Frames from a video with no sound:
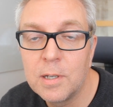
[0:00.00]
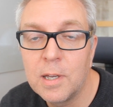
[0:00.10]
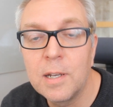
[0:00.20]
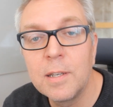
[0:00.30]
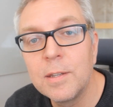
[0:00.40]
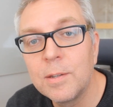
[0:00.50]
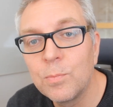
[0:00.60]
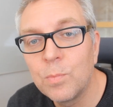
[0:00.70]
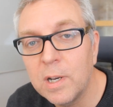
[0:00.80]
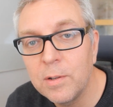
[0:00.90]
And
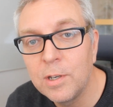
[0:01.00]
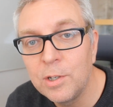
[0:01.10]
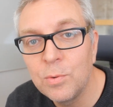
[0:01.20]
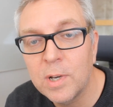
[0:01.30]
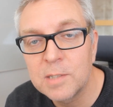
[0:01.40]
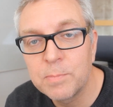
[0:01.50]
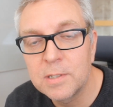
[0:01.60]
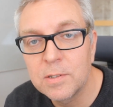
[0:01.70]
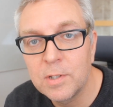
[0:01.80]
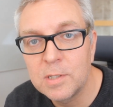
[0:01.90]
one of the new
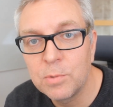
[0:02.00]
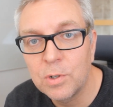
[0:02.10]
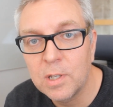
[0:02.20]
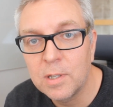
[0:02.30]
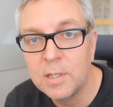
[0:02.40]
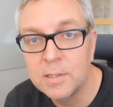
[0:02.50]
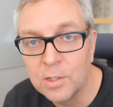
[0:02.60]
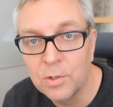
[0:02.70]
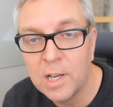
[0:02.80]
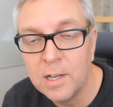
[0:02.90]
aspects of this book, it's
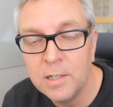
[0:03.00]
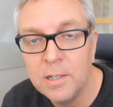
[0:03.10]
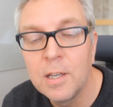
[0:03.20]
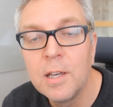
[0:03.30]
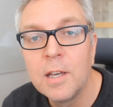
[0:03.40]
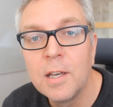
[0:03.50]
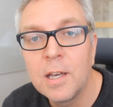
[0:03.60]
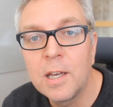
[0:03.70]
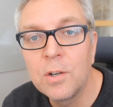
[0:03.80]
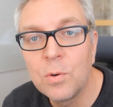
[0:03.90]
online,
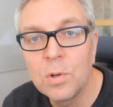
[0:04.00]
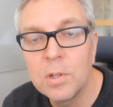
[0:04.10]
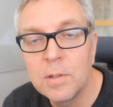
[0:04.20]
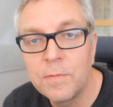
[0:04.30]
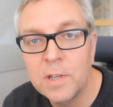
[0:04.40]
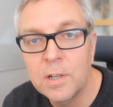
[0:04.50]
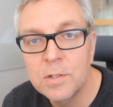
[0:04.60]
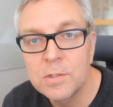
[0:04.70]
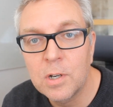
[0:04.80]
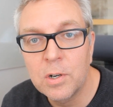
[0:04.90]
and all of the
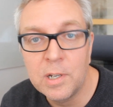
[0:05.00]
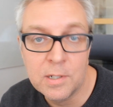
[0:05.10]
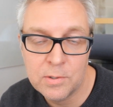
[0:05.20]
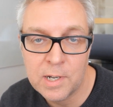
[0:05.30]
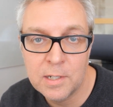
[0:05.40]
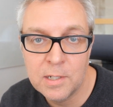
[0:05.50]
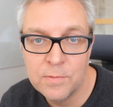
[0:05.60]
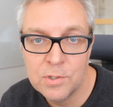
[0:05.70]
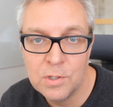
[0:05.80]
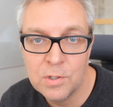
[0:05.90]
figures are
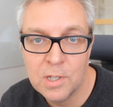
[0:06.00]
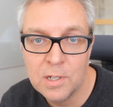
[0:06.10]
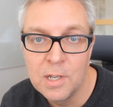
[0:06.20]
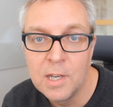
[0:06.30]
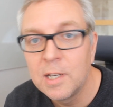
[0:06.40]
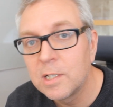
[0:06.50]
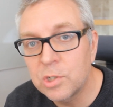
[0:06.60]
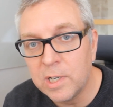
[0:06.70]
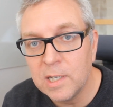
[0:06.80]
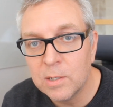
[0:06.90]
interactive, so you can
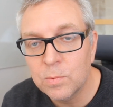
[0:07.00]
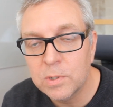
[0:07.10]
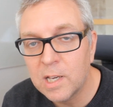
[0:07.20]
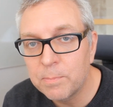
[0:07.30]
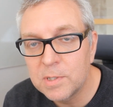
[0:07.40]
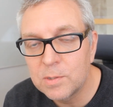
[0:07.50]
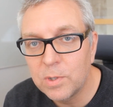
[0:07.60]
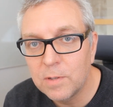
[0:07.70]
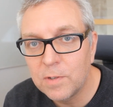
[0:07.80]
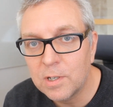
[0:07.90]
try out what happens
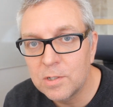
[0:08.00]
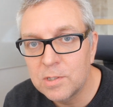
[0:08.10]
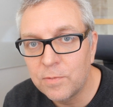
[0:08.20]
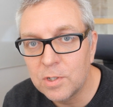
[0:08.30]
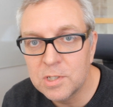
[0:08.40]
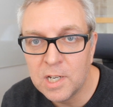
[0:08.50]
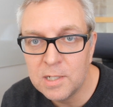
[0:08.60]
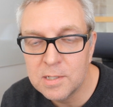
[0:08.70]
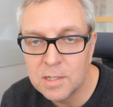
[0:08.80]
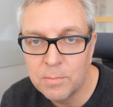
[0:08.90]
with the figures if you
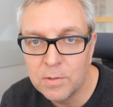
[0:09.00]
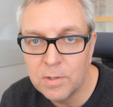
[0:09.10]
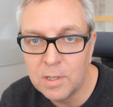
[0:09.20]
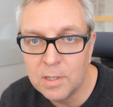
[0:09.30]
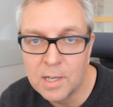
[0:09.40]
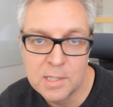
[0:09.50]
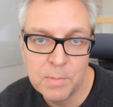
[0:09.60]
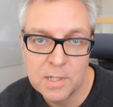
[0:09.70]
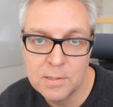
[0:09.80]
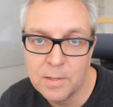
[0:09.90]
change some of the
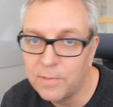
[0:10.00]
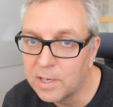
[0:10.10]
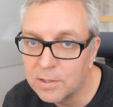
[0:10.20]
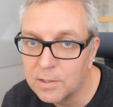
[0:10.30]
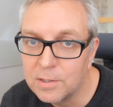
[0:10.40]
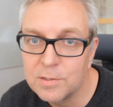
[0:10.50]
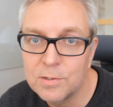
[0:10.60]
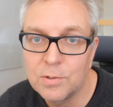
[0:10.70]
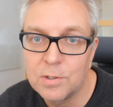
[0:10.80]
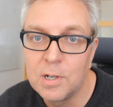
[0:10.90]
aspects like
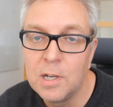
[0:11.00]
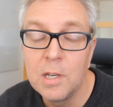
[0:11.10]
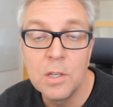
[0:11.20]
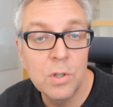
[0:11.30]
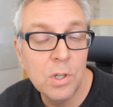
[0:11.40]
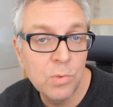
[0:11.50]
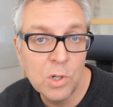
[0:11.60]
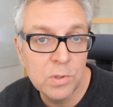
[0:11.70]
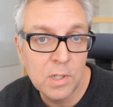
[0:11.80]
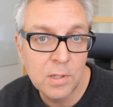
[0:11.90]
vectors, or you can
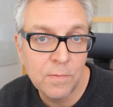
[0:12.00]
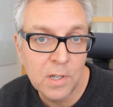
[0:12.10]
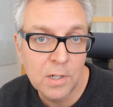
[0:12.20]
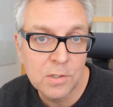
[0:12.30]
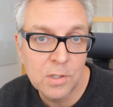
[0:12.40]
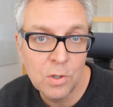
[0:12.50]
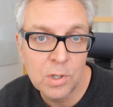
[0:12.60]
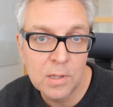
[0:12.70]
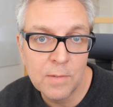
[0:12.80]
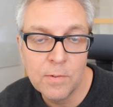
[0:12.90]
rotate the figures to
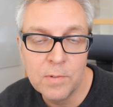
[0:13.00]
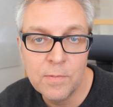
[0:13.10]
look at them from